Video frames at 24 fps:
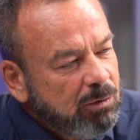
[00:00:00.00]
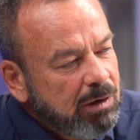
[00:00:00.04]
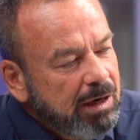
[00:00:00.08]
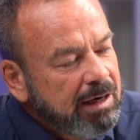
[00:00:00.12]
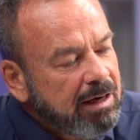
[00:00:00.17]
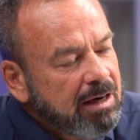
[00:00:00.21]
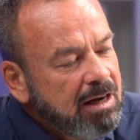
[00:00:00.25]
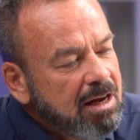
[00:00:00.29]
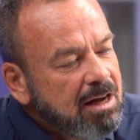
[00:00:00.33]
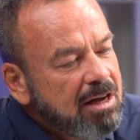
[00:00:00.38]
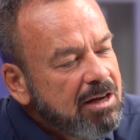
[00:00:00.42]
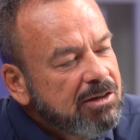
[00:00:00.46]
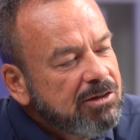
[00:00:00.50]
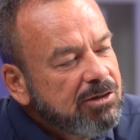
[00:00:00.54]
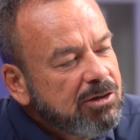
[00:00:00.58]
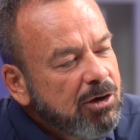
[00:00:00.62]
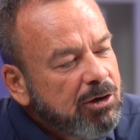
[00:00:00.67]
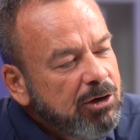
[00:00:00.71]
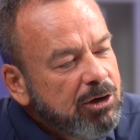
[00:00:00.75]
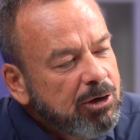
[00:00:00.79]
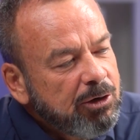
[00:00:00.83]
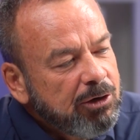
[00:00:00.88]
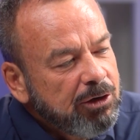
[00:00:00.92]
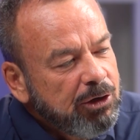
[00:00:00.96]
Right. So
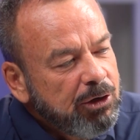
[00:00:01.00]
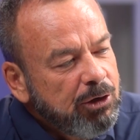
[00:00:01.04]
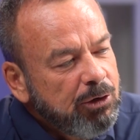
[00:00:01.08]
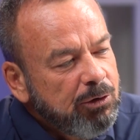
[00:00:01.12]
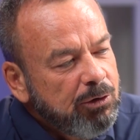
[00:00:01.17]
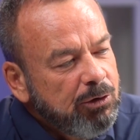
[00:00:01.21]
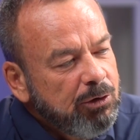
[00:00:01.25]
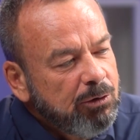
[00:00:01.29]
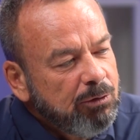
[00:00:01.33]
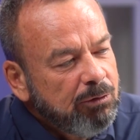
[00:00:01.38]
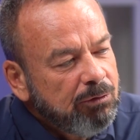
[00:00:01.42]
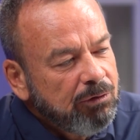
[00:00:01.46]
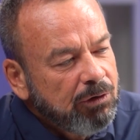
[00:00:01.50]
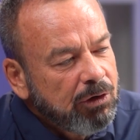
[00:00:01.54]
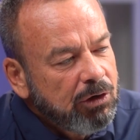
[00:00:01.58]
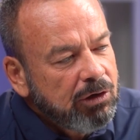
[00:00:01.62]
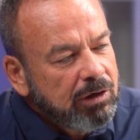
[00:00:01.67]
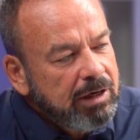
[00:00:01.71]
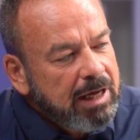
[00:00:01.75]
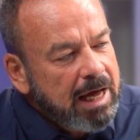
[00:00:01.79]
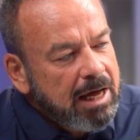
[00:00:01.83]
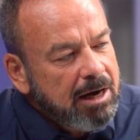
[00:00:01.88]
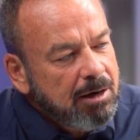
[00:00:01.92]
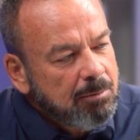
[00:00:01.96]
you, you, you've
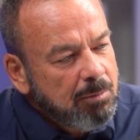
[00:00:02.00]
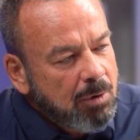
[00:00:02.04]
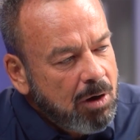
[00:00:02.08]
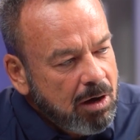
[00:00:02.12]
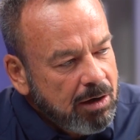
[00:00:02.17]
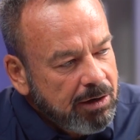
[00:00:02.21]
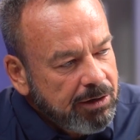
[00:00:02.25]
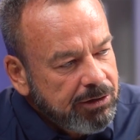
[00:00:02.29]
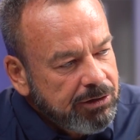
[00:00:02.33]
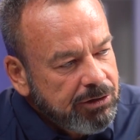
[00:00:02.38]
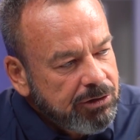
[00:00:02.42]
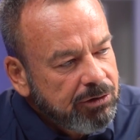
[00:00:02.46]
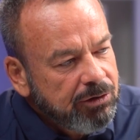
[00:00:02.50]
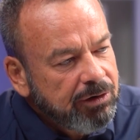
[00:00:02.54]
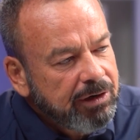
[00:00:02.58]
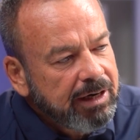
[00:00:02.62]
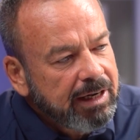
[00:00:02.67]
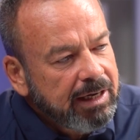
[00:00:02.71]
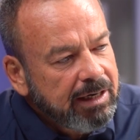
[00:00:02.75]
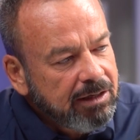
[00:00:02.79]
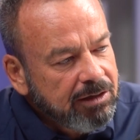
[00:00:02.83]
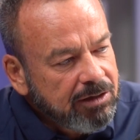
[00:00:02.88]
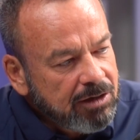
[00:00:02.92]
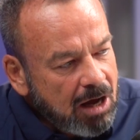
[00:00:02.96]
learned how to monitor and
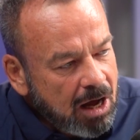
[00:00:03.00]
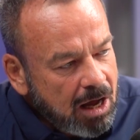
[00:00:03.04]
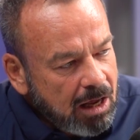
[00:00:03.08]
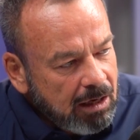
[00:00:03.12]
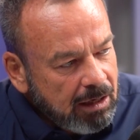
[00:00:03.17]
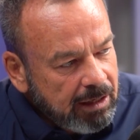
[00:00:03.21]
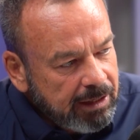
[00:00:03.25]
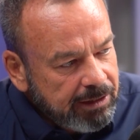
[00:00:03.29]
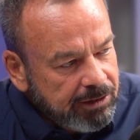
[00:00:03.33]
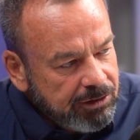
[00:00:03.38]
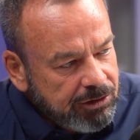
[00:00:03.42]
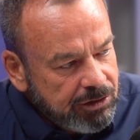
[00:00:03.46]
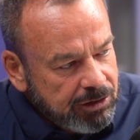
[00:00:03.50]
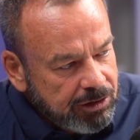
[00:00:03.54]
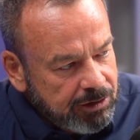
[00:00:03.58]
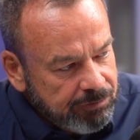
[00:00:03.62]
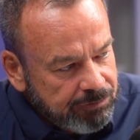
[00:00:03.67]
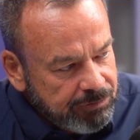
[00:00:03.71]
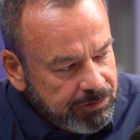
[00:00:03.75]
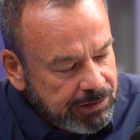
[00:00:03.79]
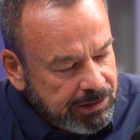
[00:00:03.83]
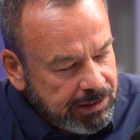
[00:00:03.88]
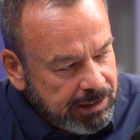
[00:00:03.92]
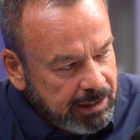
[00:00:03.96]
acknowledge the
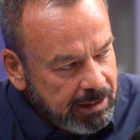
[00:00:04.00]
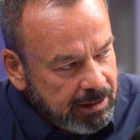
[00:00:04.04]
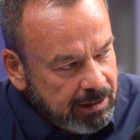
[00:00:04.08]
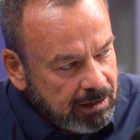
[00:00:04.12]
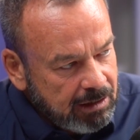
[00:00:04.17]
fatigue.